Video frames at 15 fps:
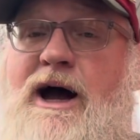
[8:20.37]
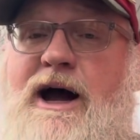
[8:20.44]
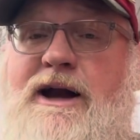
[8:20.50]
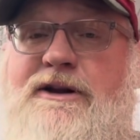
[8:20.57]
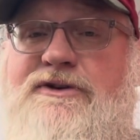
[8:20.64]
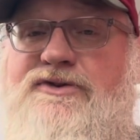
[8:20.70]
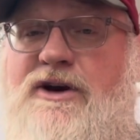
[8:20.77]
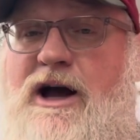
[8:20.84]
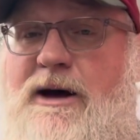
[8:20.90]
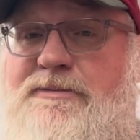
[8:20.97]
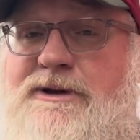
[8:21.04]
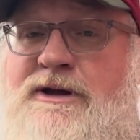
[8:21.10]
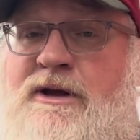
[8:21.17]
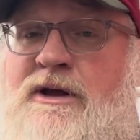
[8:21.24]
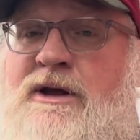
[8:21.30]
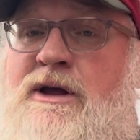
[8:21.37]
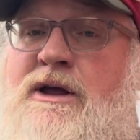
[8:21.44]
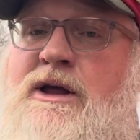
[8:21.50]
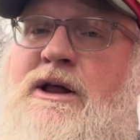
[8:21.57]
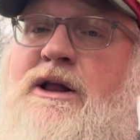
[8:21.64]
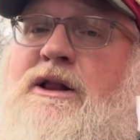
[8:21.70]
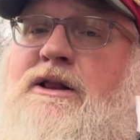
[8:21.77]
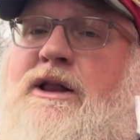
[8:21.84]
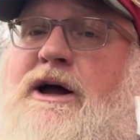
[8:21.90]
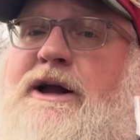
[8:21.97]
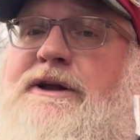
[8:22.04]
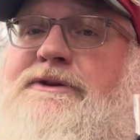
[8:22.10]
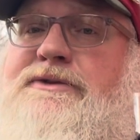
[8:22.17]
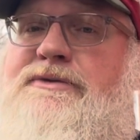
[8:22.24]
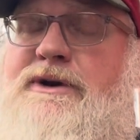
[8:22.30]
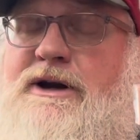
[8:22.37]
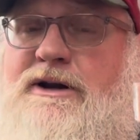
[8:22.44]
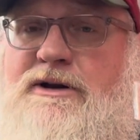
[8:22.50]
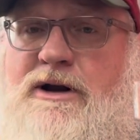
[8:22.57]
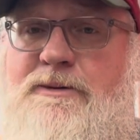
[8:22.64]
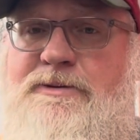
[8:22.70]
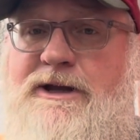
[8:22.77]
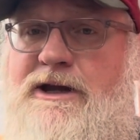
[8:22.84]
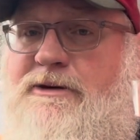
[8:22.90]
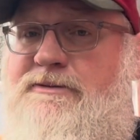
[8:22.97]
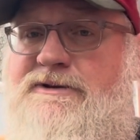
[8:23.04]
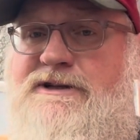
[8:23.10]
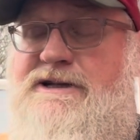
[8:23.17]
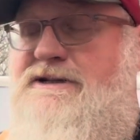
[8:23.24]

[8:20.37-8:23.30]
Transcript: idle dropped like 300 RPMs.